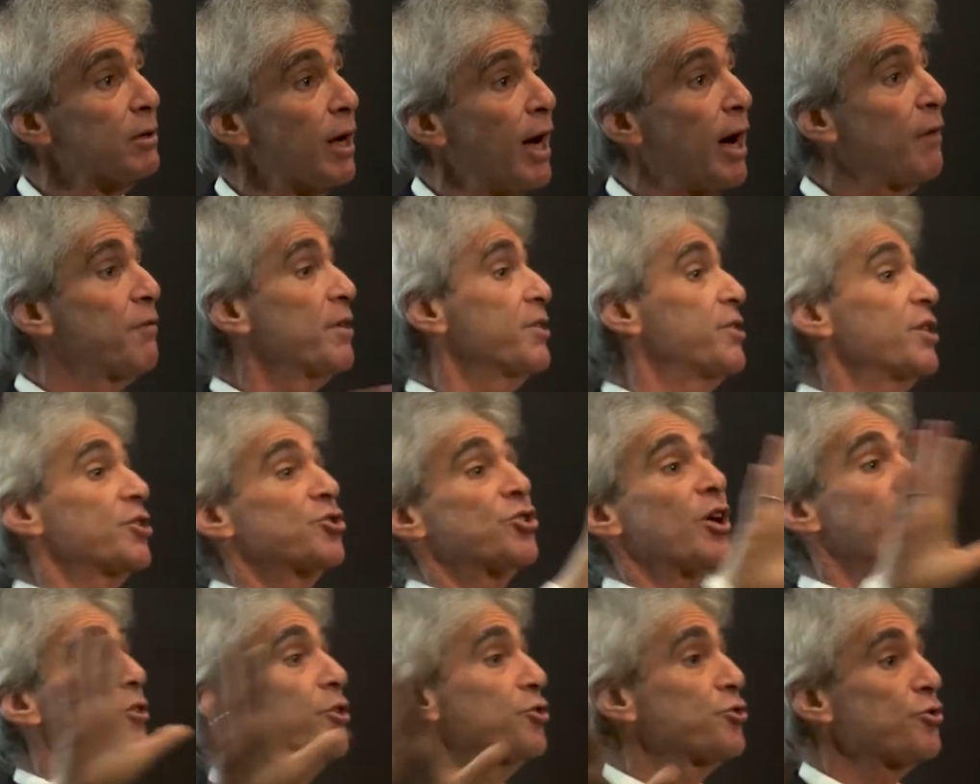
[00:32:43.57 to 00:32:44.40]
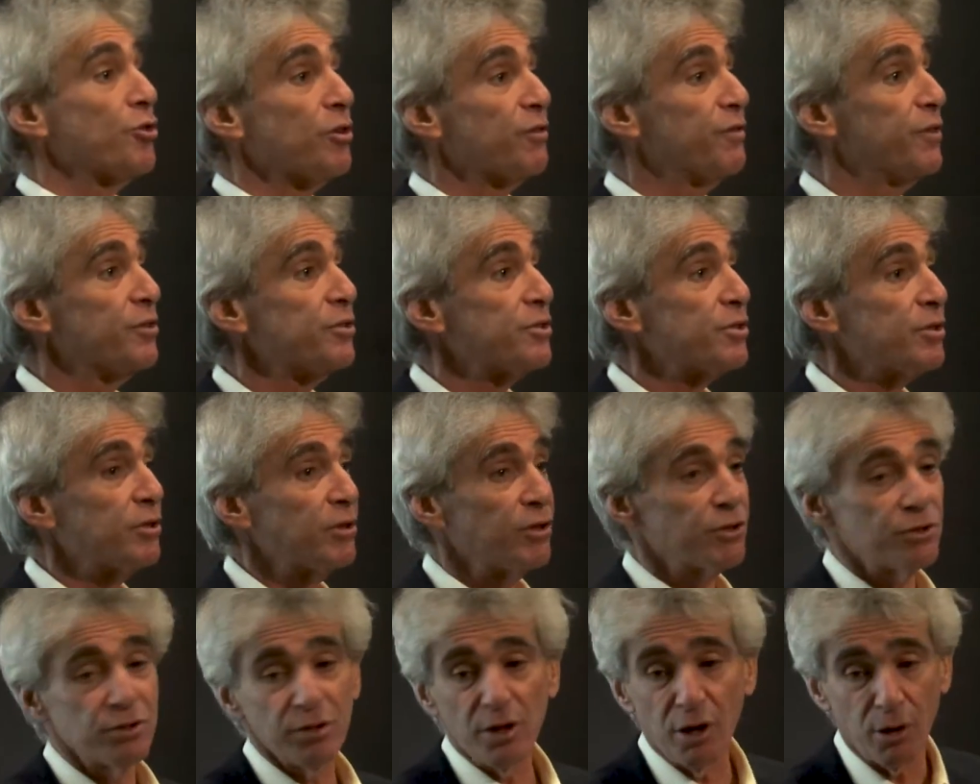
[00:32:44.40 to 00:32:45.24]
Everything's on the surface.
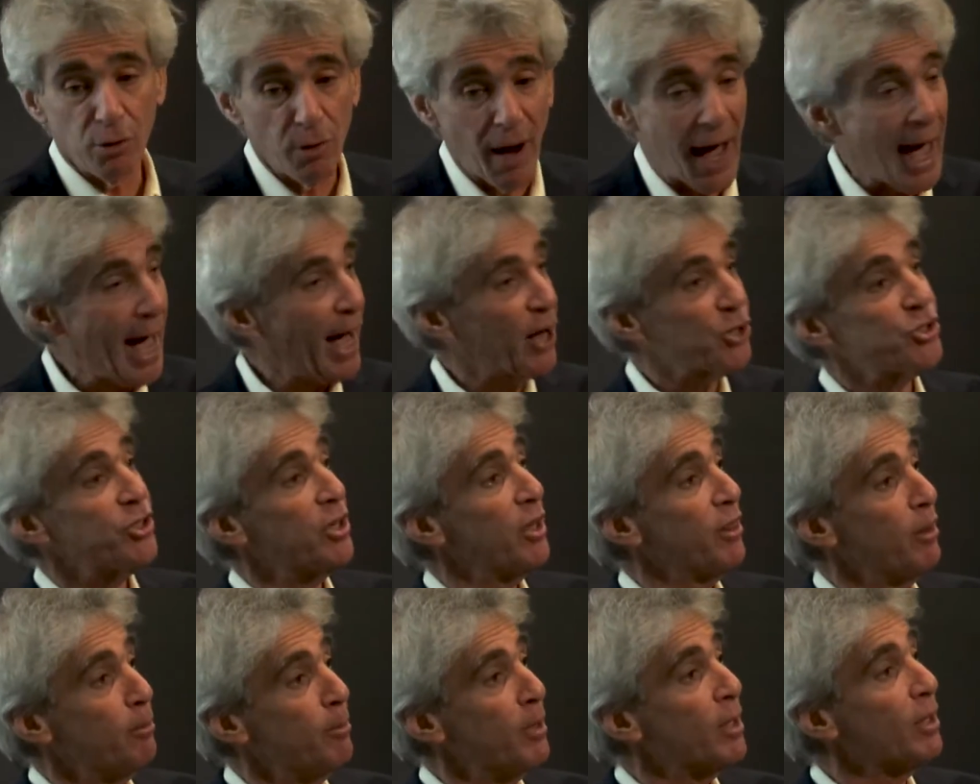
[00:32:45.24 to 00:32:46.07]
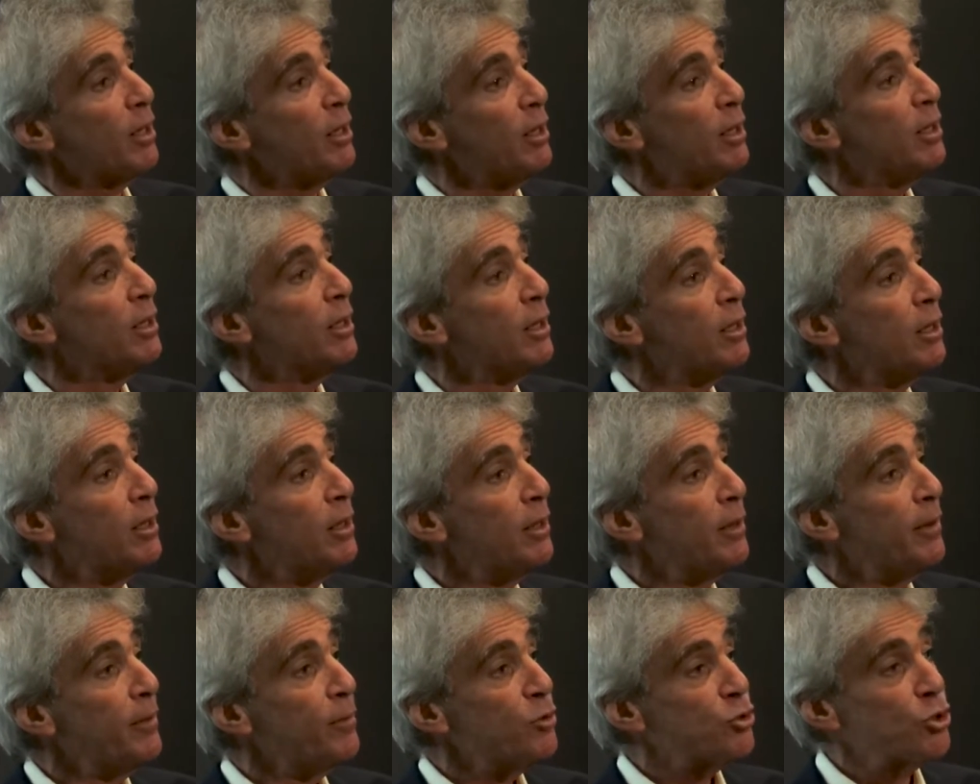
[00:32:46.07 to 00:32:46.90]
There's no action in the middle.
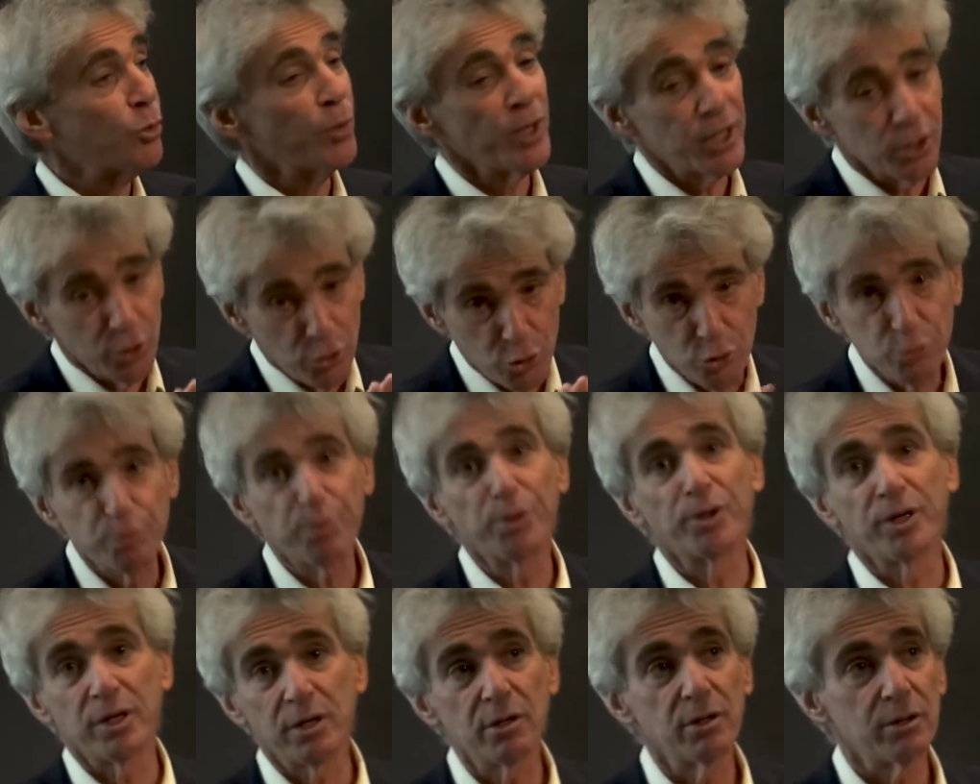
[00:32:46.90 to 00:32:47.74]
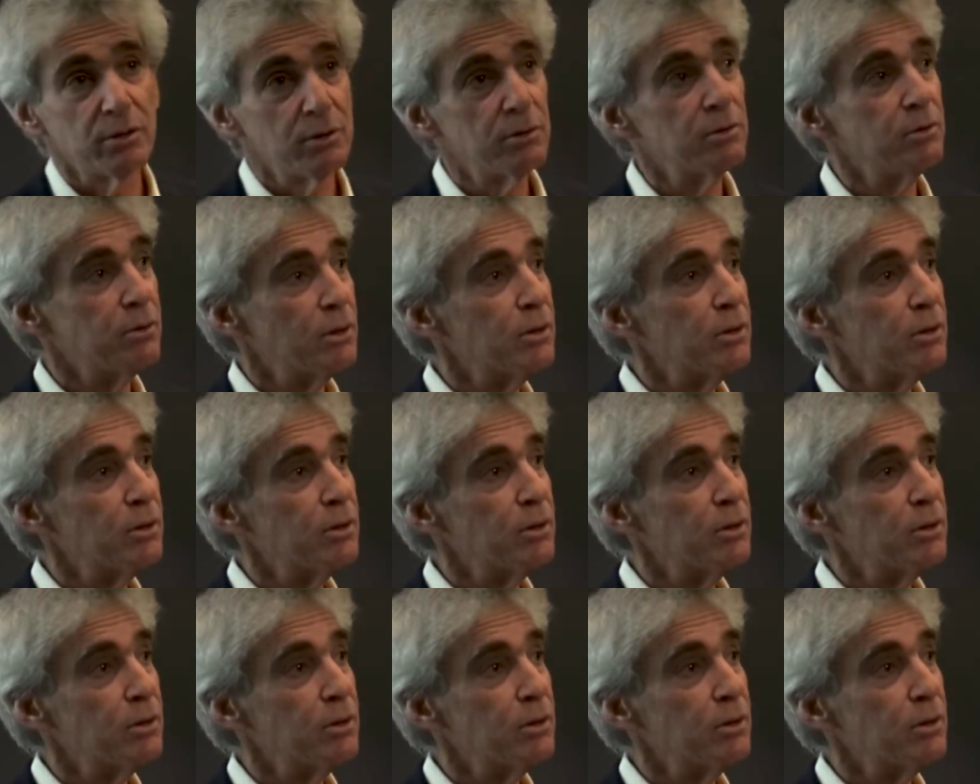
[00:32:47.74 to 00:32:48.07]
So we can use pretty good,